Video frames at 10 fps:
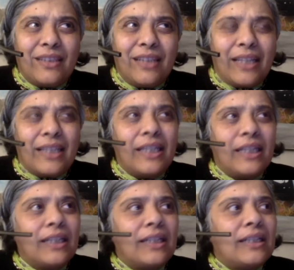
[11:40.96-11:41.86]
I
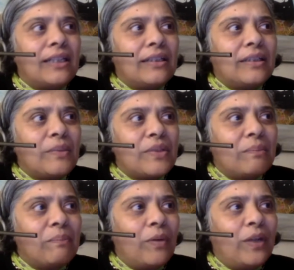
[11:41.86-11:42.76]
think there was
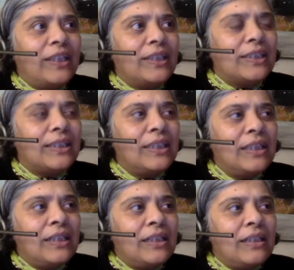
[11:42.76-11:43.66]
a point
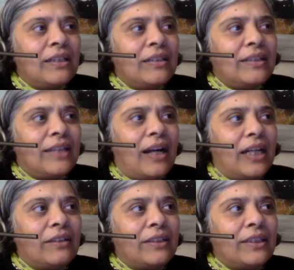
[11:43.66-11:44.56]
that
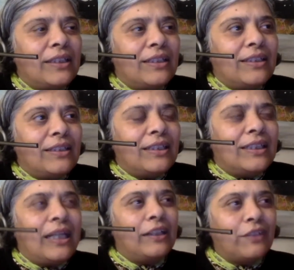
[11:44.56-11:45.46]
I
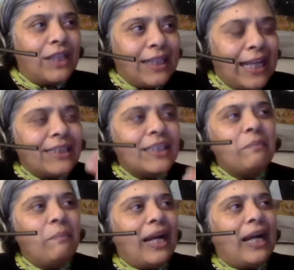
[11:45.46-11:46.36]
kind of connected
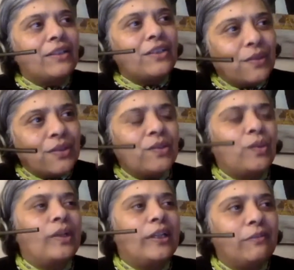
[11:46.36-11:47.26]
back to a
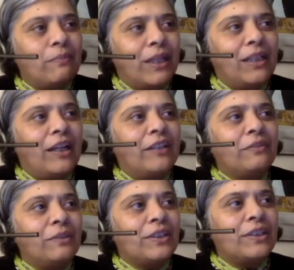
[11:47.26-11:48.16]
story of my life,
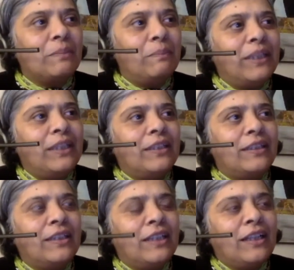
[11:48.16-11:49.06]
which has
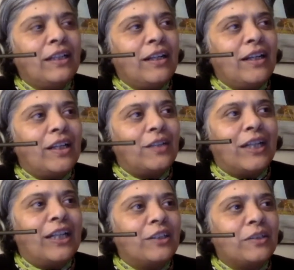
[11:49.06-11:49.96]
been
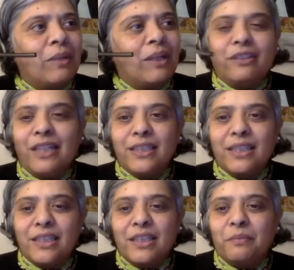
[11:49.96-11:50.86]
around my
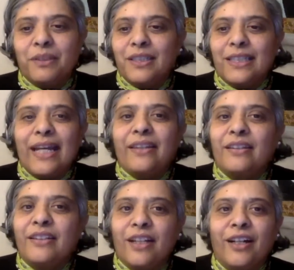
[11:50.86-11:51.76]
relationship with death
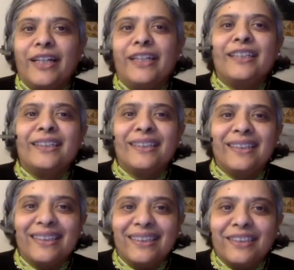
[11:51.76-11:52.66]
and dying
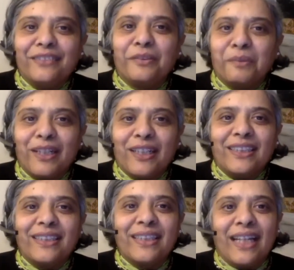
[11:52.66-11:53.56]
in different
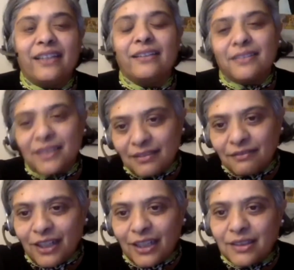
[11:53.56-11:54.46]
ways. And in
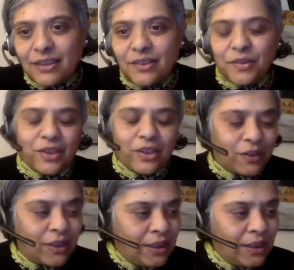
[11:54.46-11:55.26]
fact, it's also